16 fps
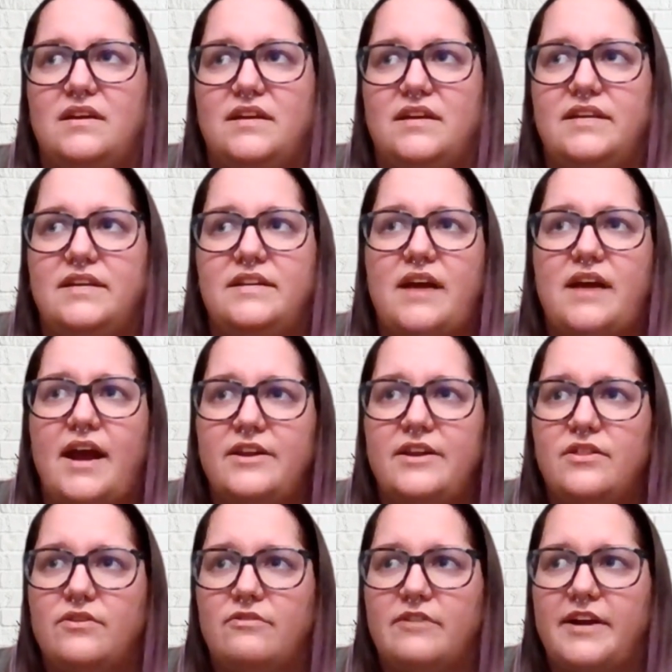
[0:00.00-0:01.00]
In
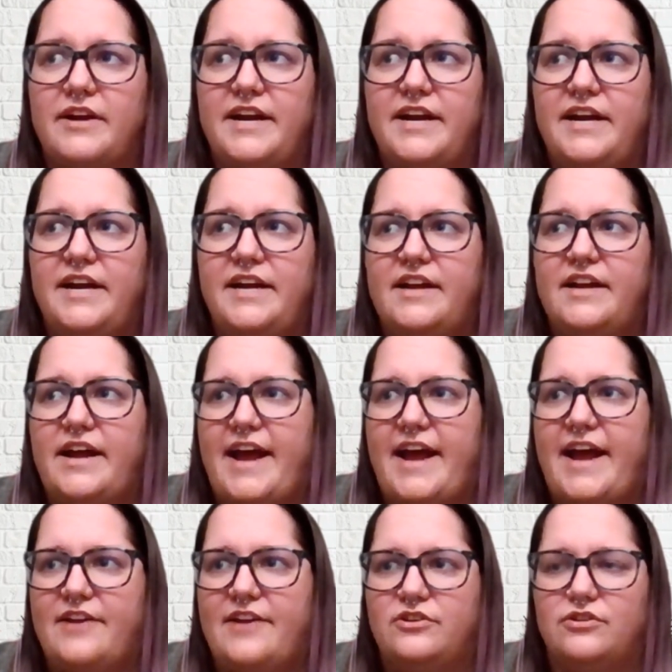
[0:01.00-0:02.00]
ninth grade, I
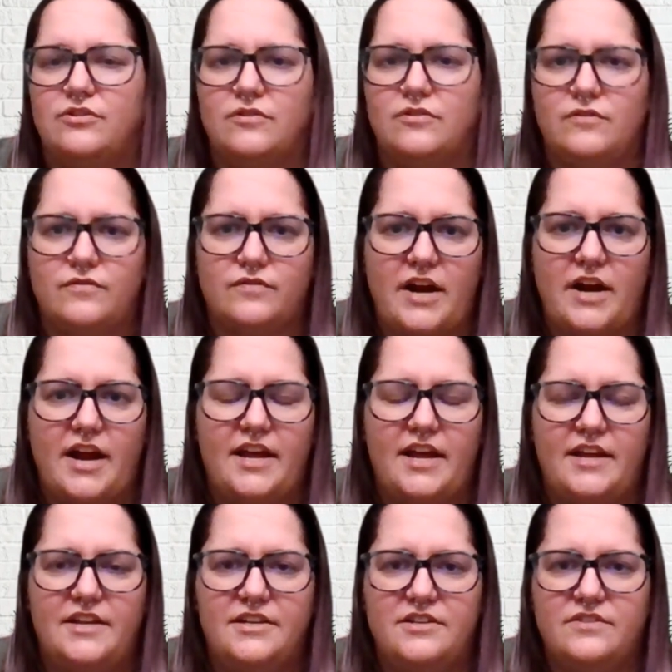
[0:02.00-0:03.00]
had a
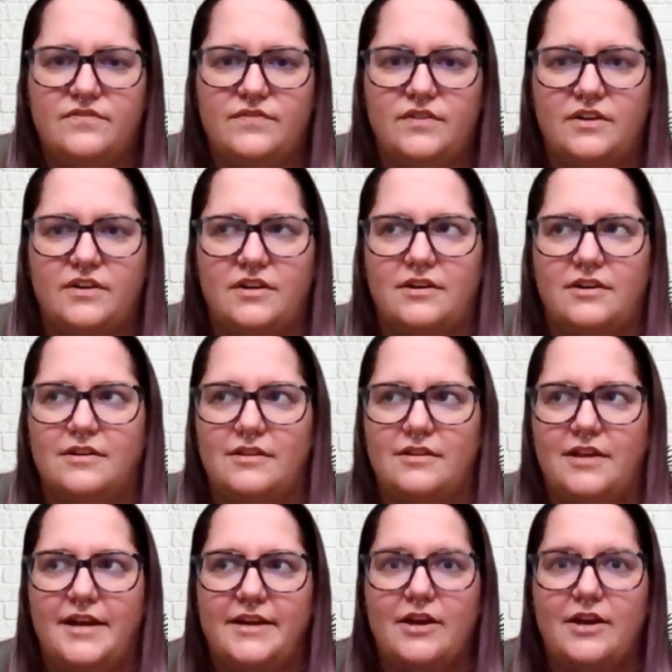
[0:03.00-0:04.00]
girlfriend for
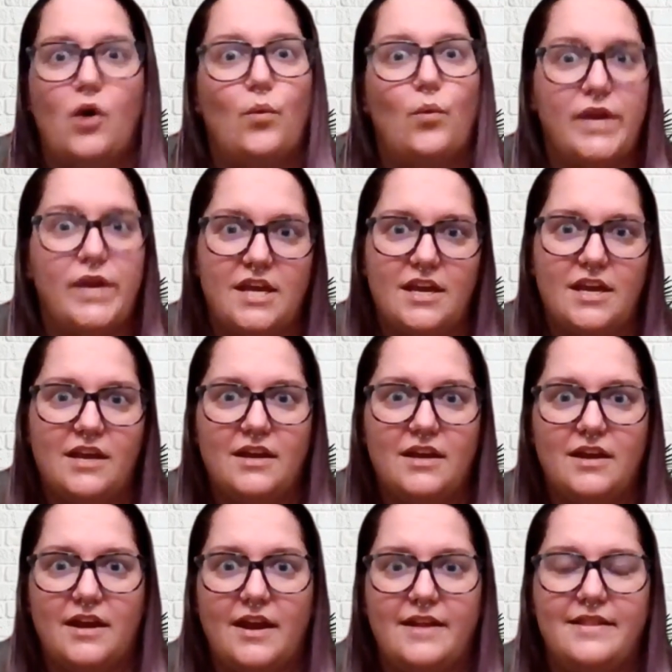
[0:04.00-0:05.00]
like a
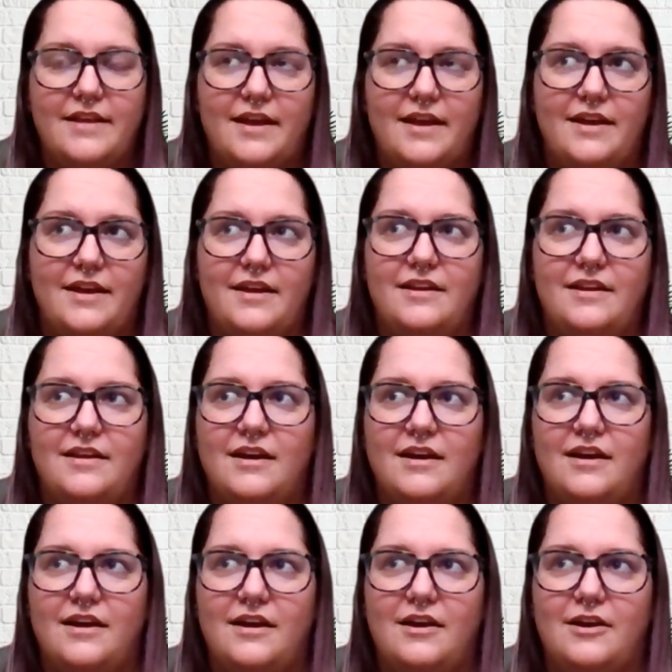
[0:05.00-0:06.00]
week, and then
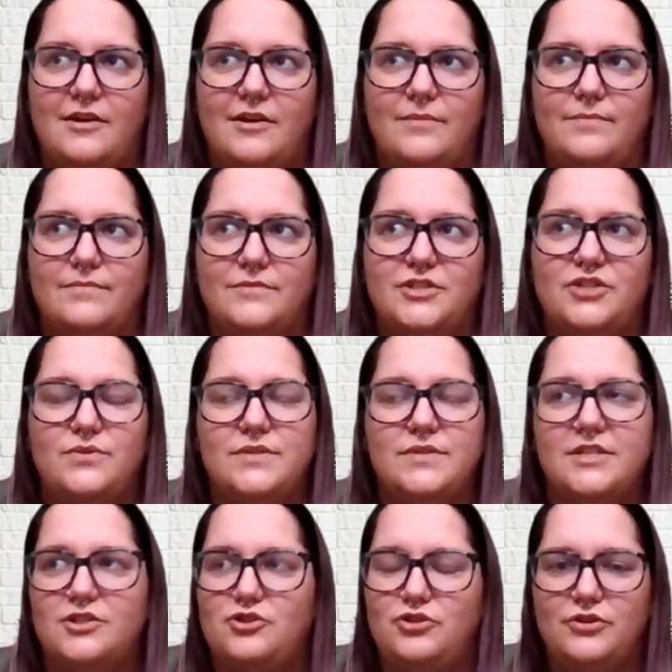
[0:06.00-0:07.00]
she was
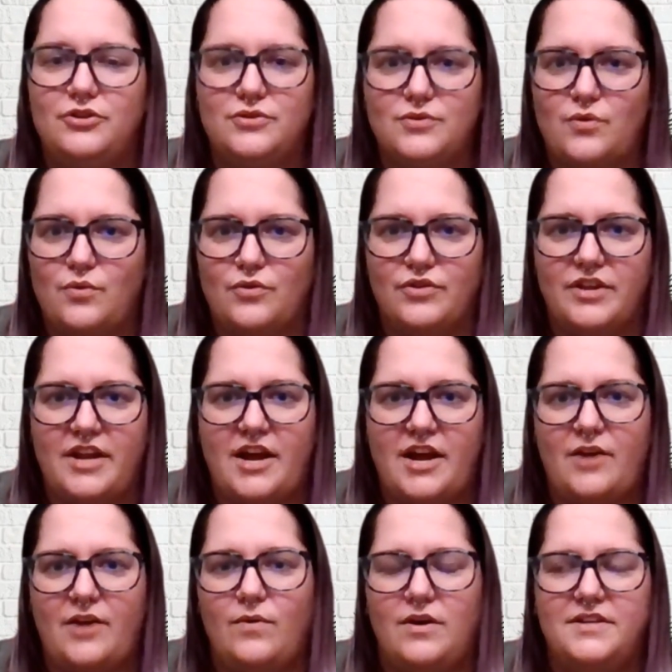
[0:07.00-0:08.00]
like 2 years older than I
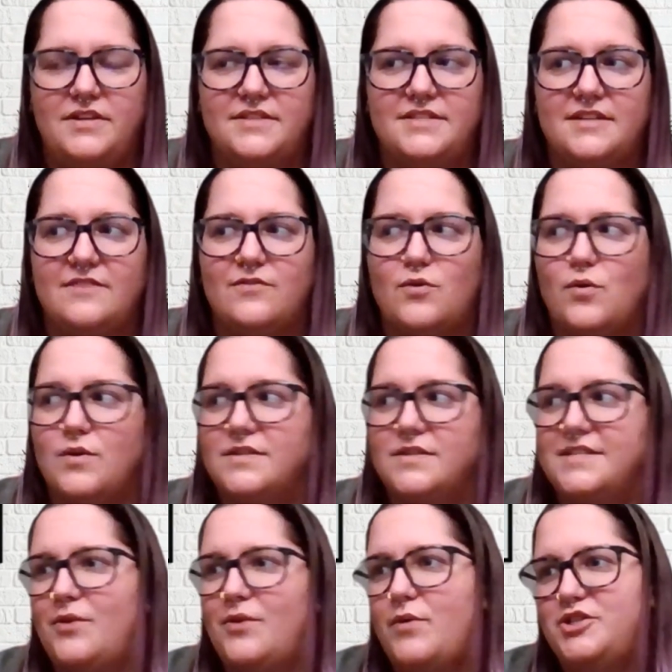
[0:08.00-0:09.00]
was. And of course,
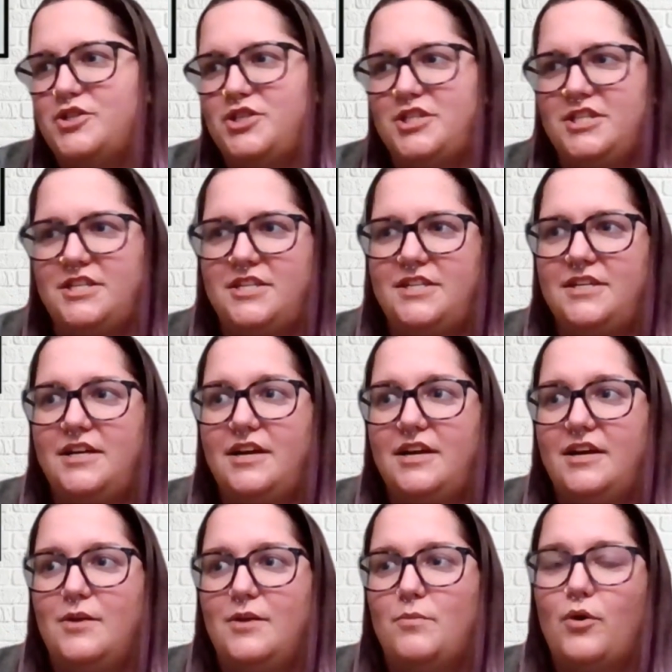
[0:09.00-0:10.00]
like when she
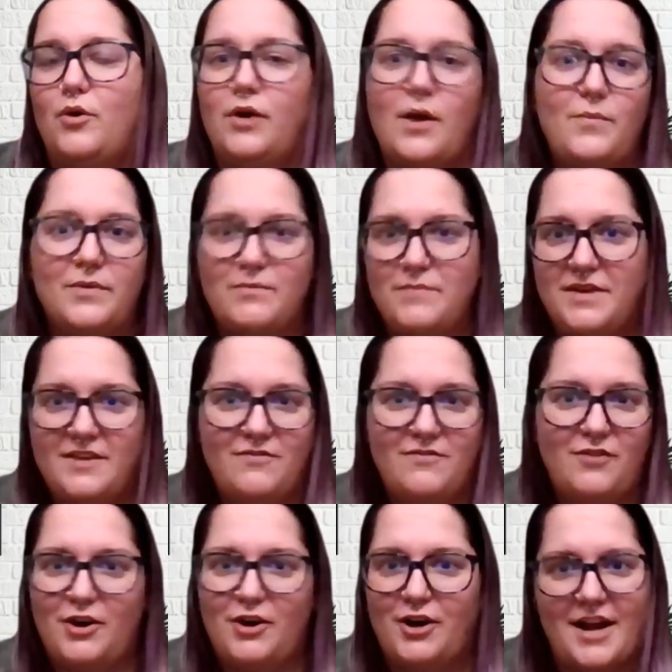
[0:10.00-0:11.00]
broke up with me
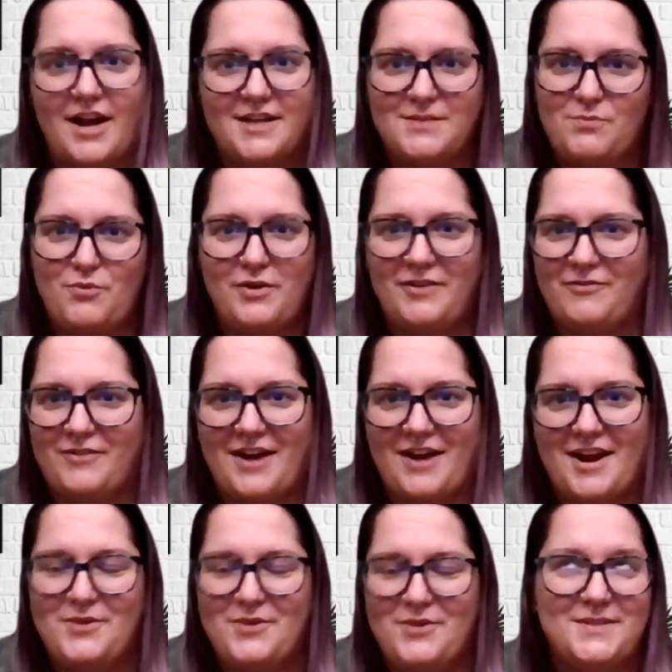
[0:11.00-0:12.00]
for her
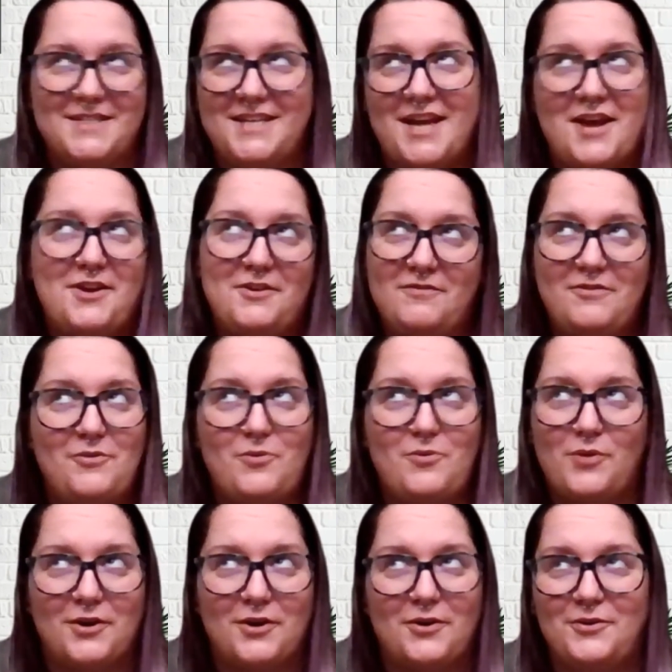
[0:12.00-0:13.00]
ex-boyfriend, it was the end of the
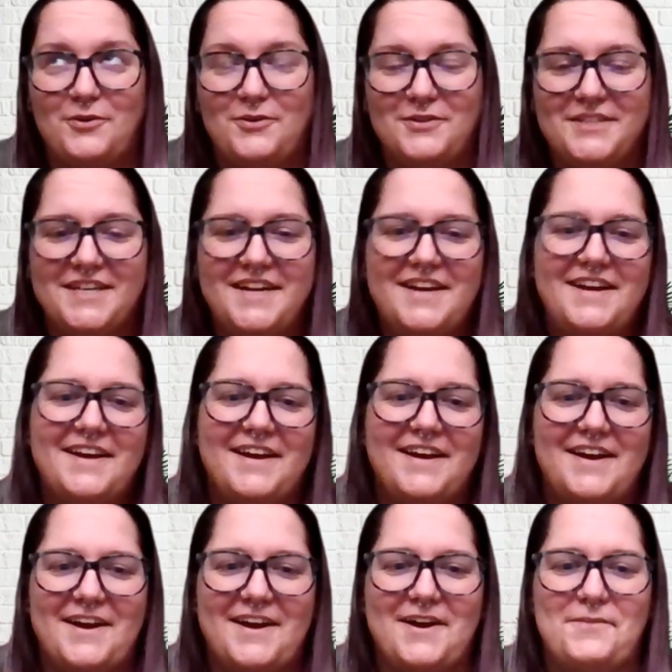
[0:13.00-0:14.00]
world
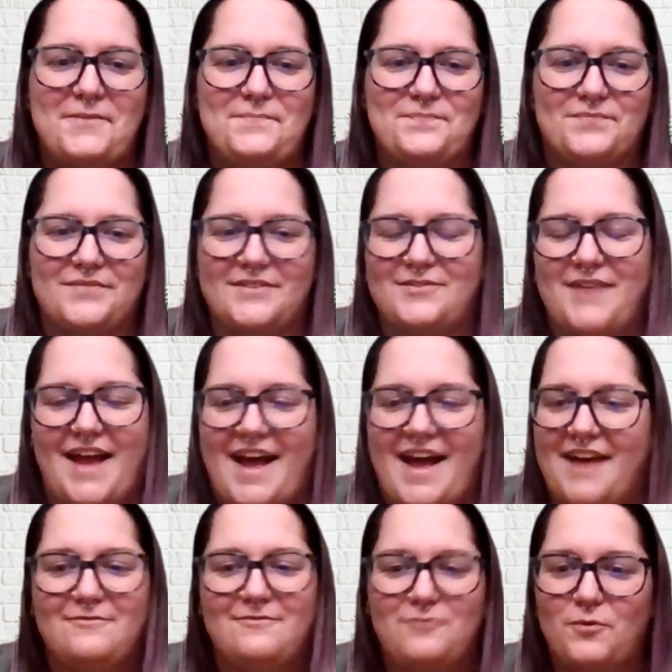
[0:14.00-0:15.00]

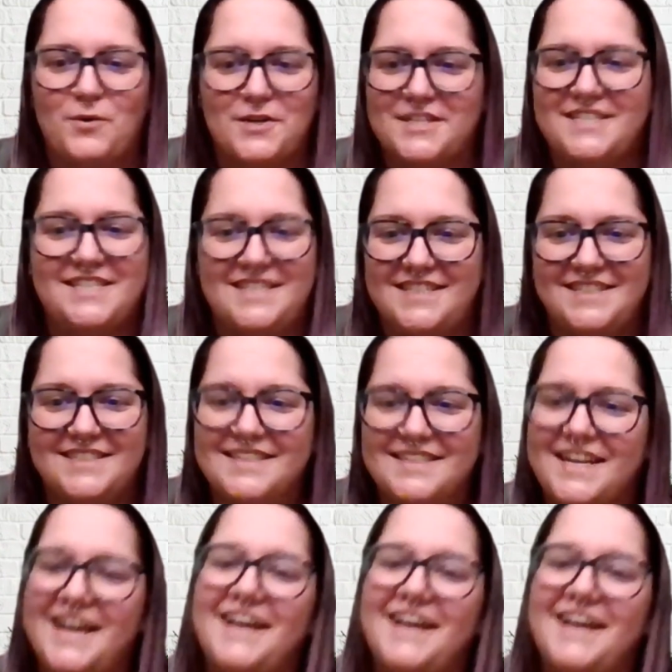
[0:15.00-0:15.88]
at 14.